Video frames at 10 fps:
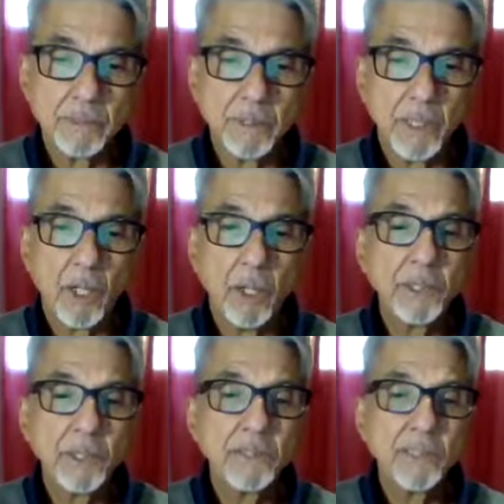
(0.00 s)
the
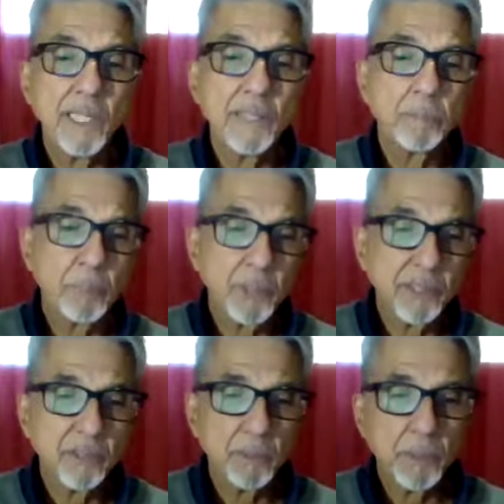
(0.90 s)
omniscient
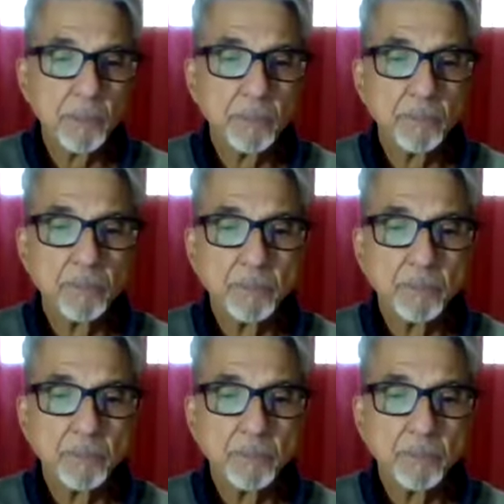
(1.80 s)
principle.